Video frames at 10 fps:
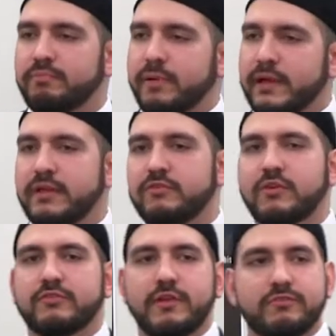planets,
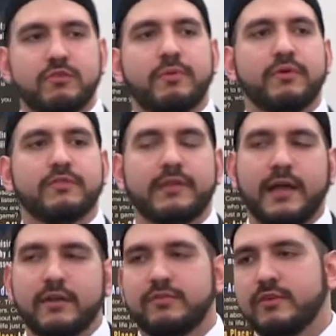solar celestial bodies,
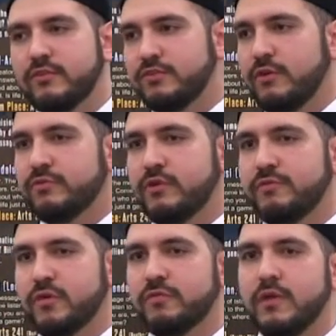galaxies, and so on and so
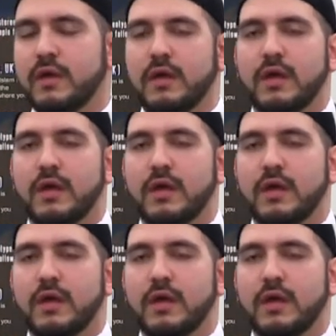forth.